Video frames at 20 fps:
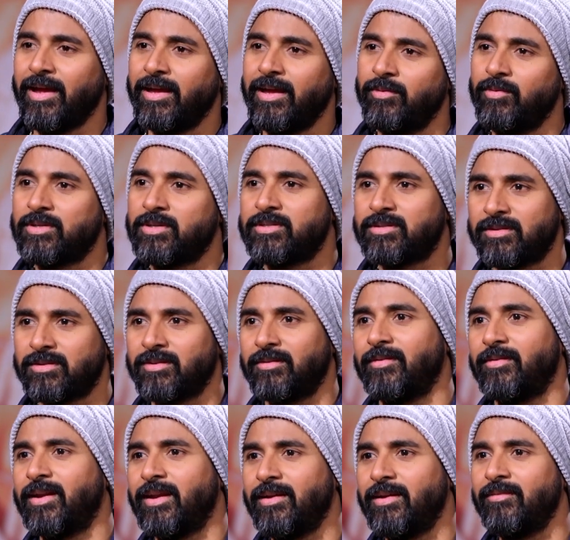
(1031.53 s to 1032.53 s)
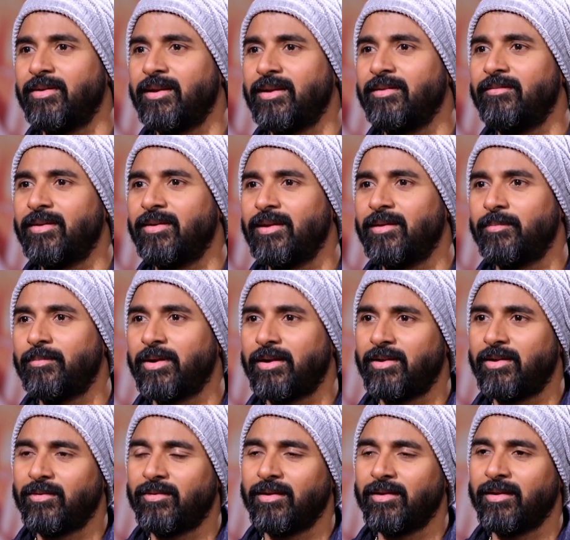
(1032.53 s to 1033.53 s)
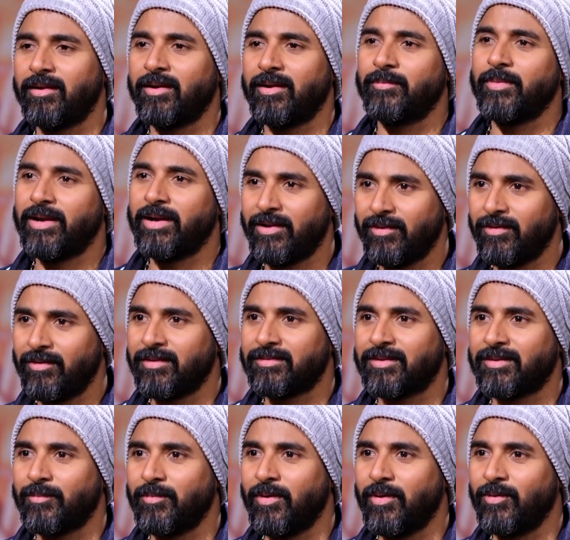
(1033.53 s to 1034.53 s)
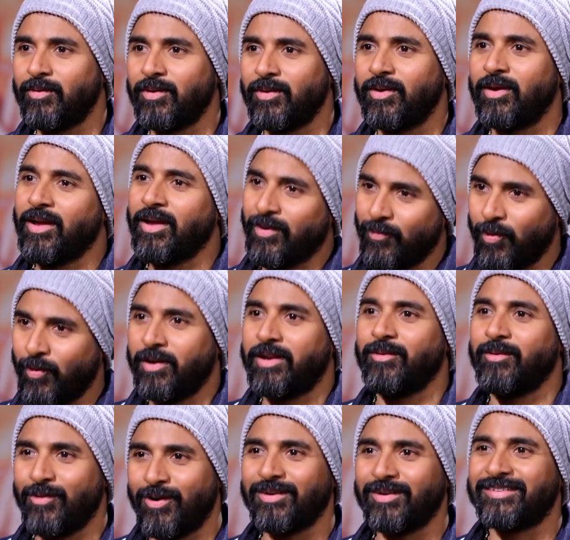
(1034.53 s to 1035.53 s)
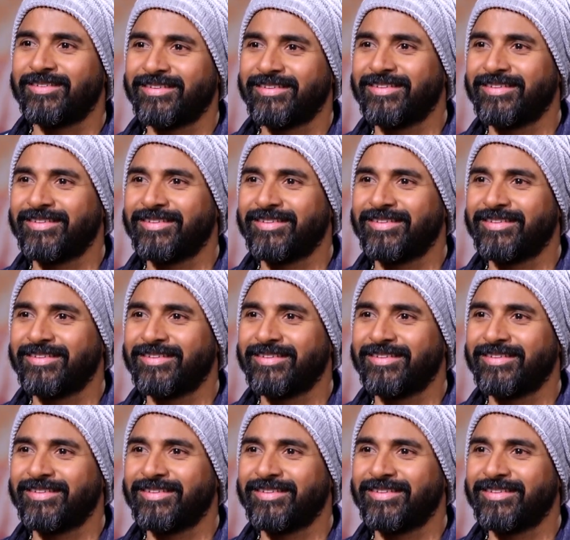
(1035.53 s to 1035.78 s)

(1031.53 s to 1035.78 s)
He was very, very, very particular and meticulous about what he wants.